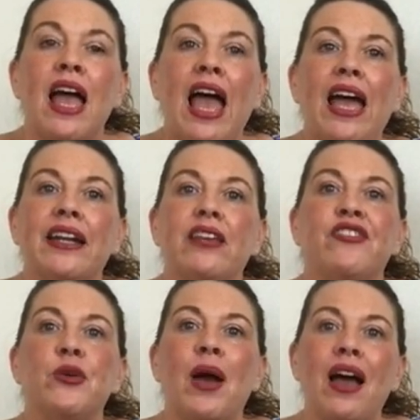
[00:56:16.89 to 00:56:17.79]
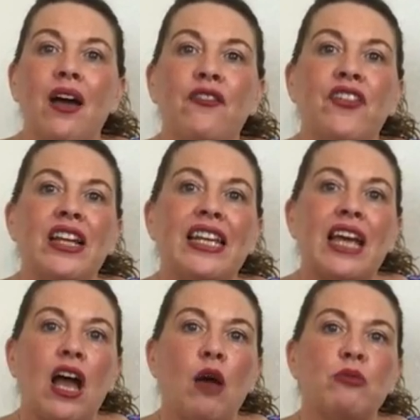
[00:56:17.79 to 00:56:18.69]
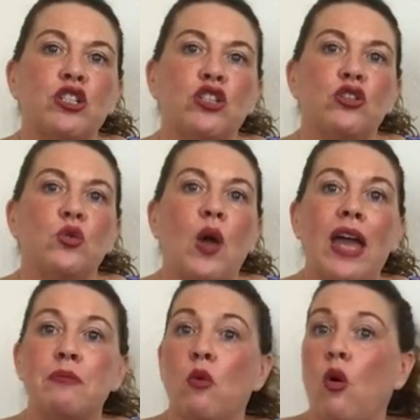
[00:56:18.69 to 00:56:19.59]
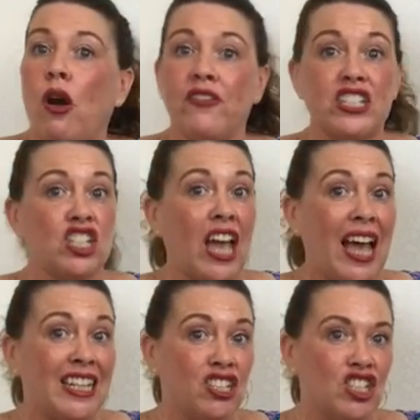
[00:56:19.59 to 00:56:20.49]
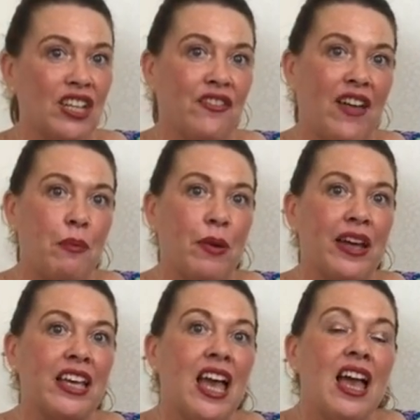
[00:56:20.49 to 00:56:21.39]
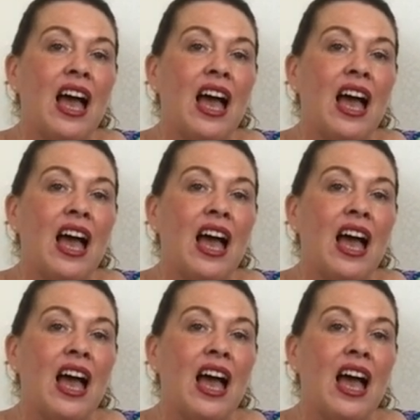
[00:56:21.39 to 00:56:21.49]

And if you are feeling up to a more of a challenging fabric,